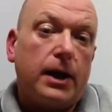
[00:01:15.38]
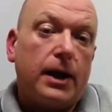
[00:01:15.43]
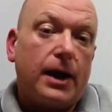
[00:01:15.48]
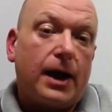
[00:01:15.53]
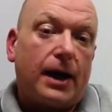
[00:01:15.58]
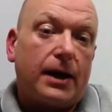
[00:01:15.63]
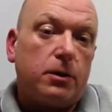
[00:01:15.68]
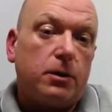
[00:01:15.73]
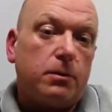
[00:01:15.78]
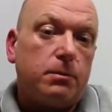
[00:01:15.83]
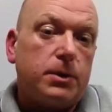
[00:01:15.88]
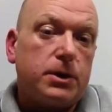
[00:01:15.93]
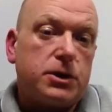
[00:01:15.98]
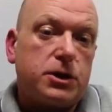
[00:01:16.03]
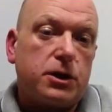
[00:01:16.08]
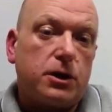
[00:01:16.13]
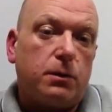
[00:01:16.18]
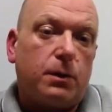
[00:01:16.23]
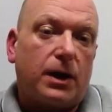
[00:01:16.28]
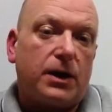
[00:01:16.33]
And number
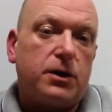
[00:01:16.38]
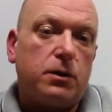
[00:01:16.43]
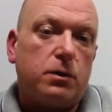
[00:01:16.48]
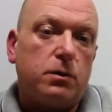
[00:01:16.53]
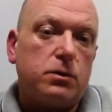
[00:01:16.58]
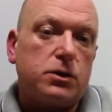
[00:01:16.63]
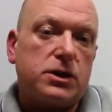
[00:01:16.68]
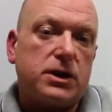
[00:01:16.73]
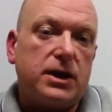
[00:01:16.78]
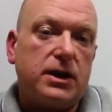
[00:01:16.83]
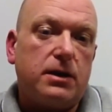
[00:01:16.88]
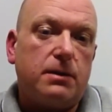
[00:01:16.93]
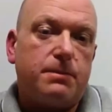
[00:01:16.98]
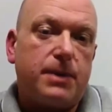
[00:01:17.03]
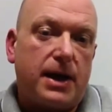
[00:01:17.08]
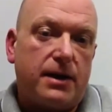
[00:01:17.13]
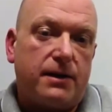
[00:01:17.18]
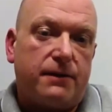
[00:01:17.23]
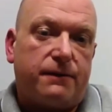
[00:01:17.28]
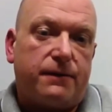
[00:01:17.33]
two, I don't see the
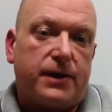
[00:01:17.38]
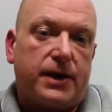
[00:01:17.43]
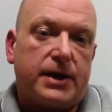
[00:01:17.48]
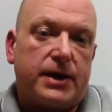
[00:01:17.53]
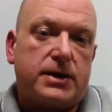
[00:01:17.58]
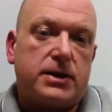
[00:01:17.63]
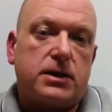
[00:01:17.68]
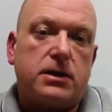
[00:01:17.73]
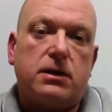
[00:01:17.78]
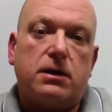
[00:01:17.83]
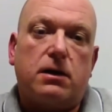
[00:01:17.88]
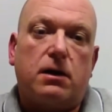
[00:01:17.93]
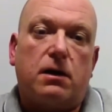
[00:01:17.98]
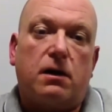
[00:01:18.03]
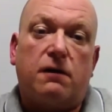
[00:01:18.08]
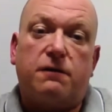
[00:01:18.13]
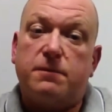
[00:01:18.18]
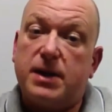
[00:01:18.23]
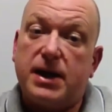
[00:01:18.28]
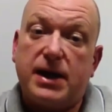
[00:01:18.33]
benefit
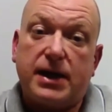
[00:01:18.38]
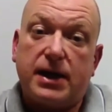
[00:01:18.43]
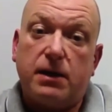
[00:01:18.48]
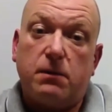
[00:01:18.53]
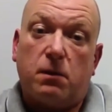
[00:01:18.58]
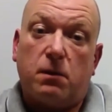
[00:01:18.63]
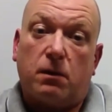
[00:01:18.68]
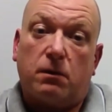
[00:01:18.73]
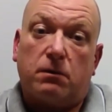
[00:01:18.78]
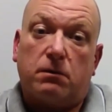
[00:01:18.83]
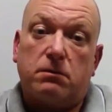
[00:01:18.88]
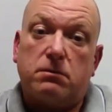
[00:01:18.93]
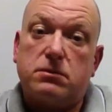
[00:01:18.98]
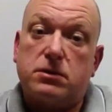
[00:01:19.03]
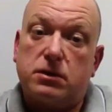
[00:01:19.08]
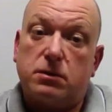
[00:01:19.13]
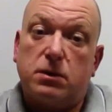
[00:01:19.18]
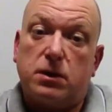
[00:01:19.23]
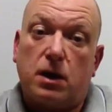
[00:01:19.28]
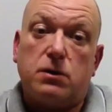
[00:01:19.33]
of making one
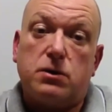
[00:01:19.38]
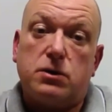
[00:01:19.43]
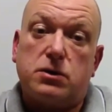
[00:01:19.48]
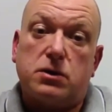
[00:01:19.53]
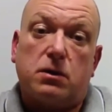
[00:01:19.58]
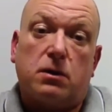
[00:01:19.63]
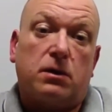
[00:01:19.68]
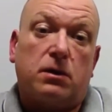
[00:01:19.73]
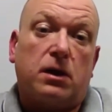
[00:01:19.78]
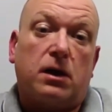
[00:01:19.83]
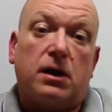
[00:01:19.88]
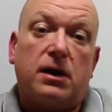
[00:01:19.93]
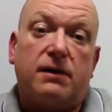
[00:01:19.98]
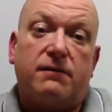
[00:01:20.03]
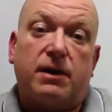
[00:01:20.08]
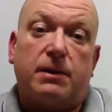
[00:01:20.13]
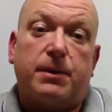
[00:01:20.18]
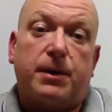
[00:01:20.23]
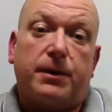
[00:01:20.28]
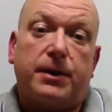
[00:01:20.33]
to an householder, if
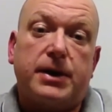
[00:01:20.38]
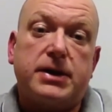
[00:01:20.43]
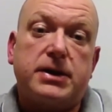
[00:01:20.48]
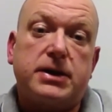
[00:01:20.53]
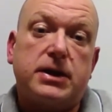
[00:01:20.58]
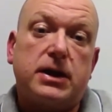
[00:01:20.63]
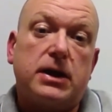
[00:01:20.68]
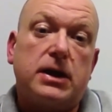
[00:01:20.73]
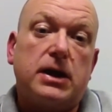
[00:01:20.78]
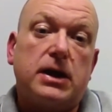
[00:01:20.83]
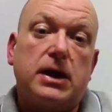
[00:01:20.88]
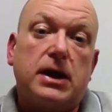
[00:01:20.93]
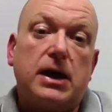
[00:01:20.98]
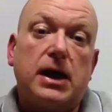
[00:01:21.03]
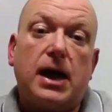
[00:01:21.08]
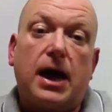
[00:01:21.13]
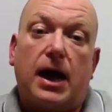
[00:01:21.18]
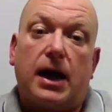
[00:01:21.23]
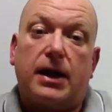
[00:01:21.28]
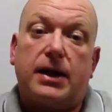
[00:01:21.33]
I'm honest.
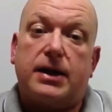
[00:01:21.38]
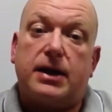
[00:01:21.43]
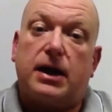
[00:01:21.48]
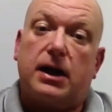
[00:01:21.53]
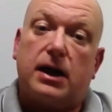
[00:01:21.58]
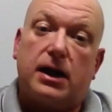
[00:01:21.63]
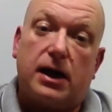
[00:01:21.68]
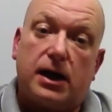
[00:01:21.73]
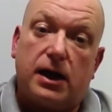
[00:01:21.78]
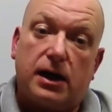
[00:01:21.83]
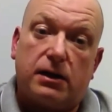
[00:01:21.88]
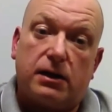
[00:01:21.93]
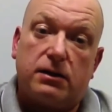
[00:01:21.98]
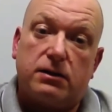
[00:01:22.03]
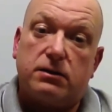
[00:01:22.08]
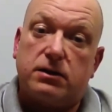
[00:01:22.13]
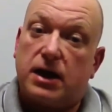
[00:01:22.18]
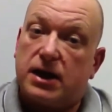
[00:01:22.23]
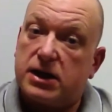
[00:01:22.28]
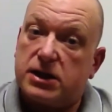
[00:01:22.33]
And
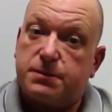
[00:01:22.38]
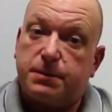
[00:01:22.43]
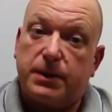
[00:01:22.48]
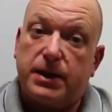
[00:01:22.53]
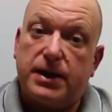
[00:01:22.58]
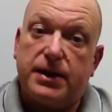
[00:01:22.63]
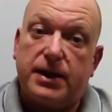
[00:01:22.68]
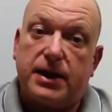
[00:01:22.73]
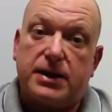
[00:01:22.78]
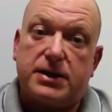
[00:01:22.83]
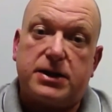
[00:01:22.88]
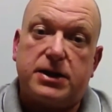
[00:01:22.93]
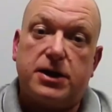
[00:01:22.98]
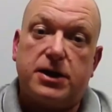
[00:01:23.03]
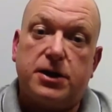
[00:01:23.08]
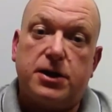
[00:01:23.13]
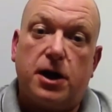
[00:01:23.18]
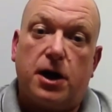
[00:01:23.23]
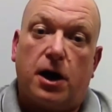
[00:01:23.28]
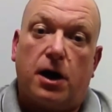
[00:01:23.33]
I'll explain that to you
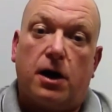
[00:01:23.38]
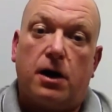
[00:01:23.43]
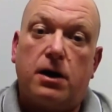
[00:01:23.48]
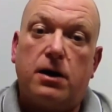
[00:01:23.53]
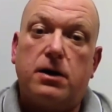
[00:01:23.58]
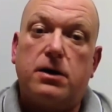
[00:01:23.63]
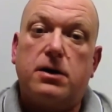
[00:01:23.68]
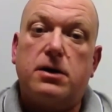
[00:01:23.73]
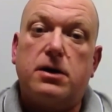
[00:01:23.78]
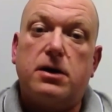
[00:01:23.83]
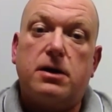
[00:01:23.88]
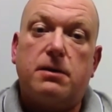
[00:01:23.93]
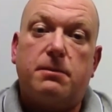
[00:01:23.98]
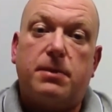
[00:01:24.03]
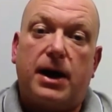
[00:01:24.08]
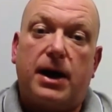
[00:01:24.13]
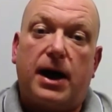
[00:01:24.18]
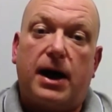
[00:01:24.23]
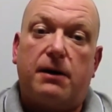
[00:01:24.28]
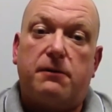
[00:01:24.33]
now
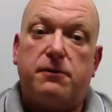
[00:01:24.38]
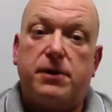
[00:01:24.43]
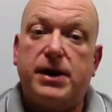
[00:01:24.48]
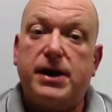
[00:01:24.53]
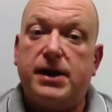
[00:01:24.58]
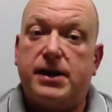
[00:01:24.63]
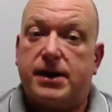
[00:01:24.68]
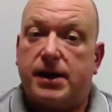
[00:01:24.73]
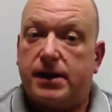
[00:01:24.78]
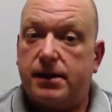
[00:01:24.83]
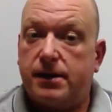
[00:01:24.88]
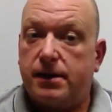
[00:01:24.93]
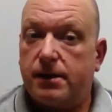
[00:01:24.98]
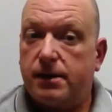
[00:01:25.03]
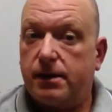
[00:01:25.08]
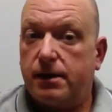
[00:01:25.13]
by reading